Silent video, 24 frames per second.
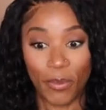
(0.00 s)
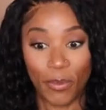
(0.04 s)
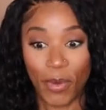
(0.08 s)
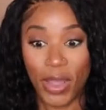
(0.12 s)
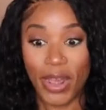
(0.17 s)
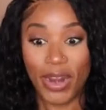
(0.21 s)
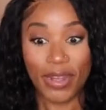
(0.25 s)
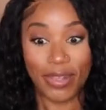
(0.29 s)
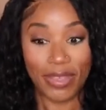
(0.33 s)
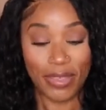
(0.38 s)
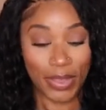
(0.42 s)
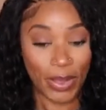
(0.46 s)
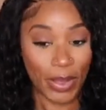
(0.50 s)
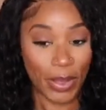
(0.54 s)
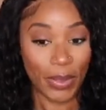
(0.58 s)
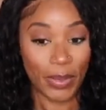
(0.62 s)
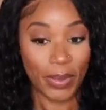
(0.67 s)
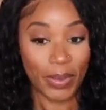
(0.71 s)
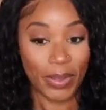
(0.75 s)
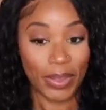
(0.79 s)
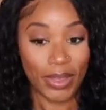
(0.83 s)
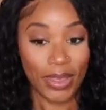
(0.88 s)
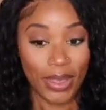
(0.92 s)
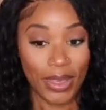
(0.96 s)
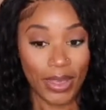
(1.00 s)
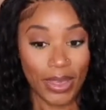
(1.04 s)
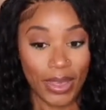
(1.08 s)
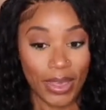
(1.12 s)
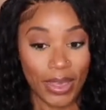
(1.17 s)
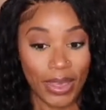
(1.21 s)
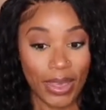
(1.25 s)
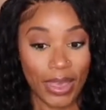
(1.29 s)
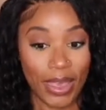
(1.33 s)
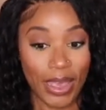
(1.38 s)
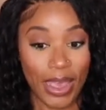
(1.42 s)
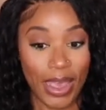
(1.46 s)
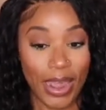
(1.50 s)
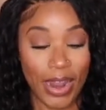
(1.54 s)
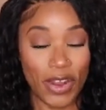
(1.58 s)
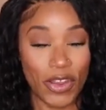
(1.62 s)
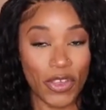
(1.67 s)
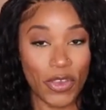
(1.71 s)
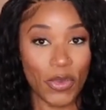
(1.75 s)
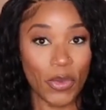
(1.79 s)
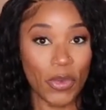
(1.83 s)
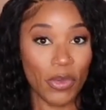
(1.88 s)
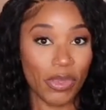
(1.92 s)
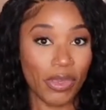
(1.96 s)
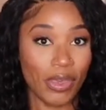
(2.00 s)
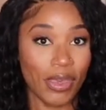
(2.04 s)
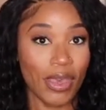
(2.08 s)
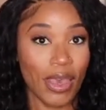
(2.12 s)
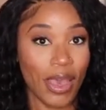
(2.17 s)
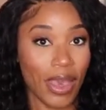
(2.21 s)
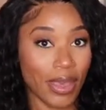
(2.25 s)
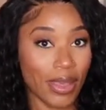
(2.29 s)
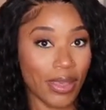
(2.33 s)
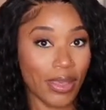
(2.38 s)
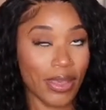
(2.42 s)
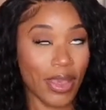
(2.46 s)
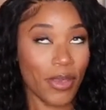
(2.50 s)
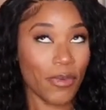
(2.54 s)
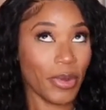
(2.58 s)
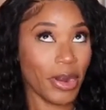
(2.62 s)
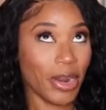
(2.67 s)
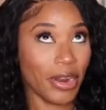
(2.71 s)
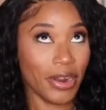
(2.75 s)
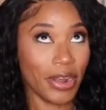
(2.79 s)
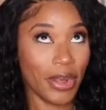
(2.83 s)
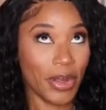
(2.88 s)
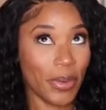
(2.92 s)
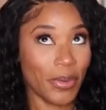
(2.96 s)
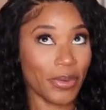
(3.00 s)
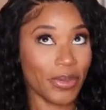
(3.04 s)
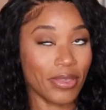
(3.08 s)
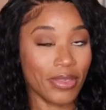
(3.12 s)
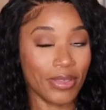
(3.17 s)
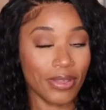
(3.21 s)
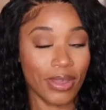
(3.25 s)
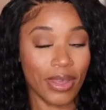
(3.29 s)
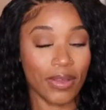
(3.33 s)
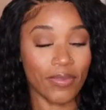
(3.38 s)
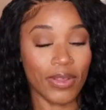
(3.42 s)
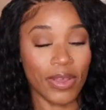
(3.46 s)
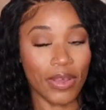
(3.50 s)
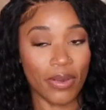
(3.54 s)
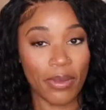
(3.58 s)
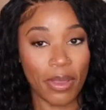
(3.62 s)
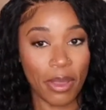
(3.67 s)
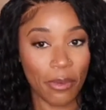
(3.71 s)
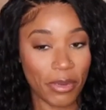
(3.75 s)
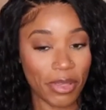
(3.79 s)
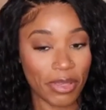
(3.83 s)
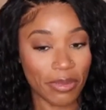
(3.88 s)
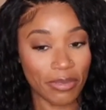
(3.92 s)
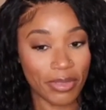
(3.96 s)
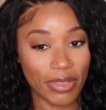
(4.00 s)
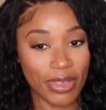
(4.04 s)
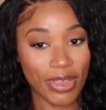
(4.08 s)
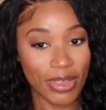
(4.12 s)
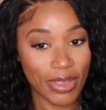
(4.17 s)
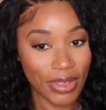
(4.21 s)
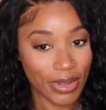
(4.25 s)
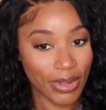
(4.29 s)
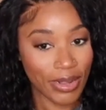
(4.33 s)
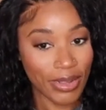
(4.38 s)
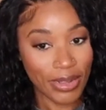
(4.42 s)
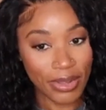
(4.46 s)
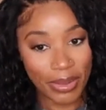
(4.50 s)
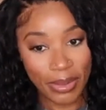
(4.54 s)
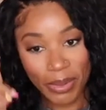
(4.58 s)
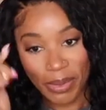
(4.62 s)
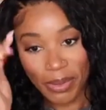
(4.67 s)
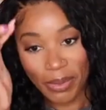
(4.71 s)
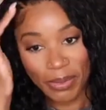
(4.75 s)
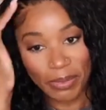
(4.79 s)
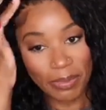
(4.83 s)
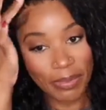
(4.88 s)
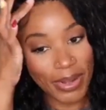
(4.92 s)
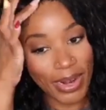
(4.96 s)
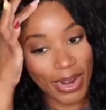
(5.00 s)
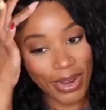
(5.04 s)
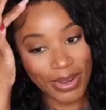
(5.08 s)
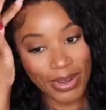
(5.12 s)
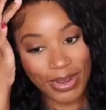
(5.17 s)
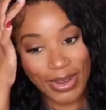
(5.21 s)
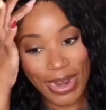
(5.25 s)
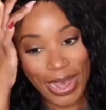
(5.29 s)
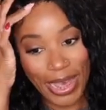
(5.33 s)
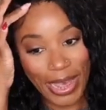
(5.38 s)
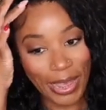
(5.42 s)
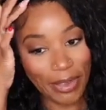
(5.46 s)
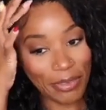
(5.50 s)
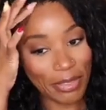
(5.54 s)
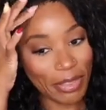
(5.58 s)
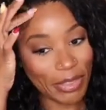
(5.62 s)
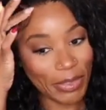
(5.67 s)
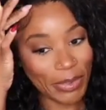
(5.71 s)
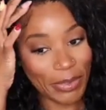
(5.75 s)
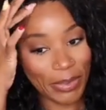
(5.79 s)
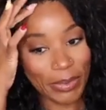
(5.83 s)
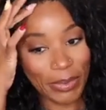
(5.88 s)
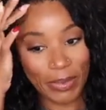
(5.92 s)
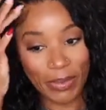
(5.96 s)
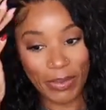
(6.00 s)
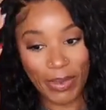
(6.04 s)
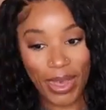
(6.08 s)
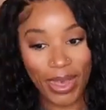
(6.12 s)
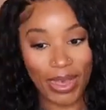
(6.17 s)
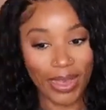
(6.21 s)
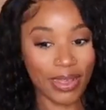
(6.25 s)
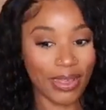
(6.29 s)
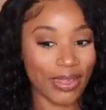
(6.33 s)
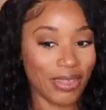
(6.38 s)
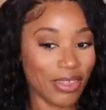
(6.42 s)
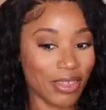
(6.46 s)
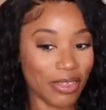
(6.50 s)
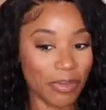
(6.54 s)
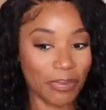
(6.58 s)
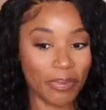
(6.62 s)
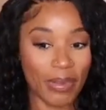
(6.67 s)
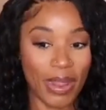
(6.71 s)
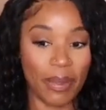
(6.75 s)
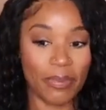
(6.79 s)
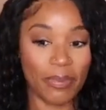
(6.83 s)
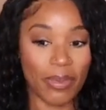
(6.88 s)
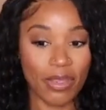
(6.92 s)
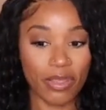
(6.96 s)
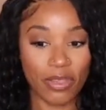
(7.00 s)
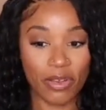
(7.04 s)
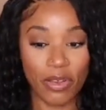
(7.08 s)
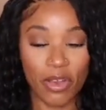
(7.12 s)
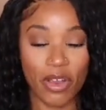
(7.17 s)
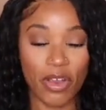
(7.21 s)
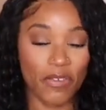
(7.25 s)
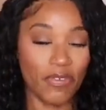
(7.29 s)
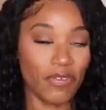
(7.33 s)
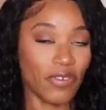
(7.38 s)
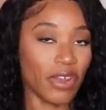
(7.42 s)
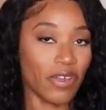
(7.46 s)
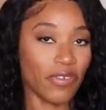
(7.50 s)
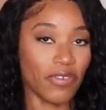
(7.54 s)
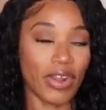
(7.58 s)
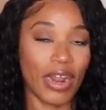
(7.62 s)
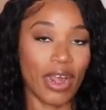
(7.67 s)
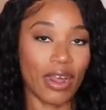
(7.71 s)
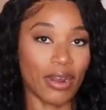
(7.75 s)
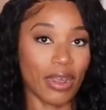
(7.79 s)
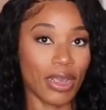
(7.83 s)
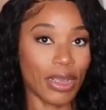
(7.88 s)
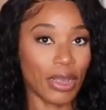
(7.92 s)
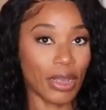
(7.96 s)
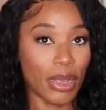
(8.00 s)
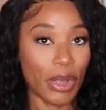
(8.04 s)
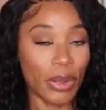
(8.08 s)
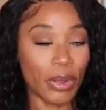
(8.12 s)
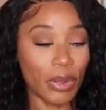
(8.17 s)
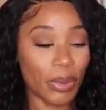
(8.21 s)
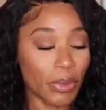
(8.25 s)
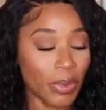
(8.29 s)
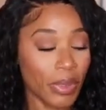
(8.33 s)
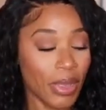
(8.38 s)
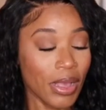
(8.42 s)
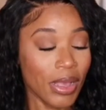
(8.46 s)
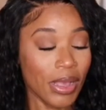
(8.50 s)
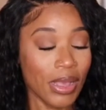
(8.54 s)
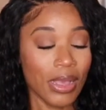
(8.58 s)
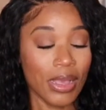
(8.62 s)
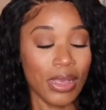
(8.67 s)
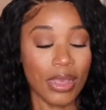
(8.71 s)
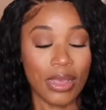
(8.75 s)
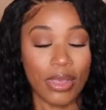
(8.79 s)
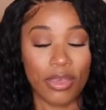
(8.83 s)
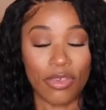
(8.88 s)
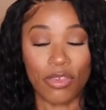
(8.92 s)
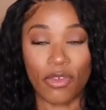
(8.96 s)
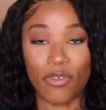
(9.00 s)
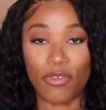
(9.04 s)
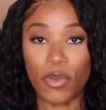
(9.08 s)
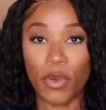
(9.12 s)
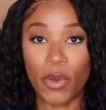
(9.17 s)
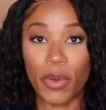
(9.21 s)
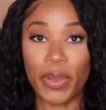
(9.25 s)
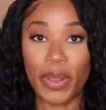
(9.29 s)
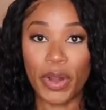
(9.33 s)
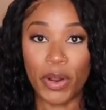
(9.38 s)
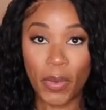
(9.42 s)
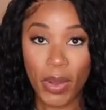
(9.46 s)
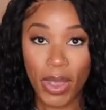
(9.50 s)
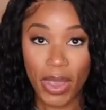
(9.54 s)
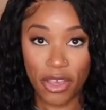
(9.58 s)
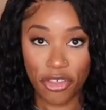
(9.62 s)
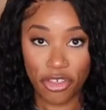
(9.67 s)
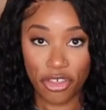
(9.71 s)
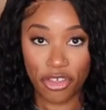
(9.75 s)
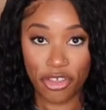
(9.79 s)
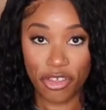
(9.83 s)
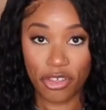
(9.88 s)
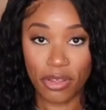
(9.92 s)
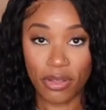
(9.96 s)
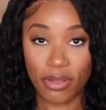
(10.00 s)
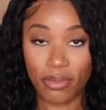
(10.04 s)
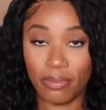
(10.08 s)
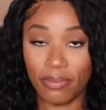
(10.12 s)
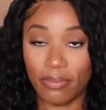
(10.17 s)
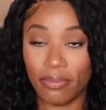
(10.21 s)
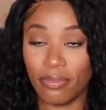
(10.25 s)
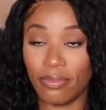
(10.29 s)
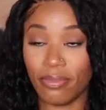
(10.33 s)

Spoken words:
Ready to go. And usually I could say ready to go and still have to go in with some tint, but I didn't have to. I could just plop this on, fluff it out, and go. So if you're in a rush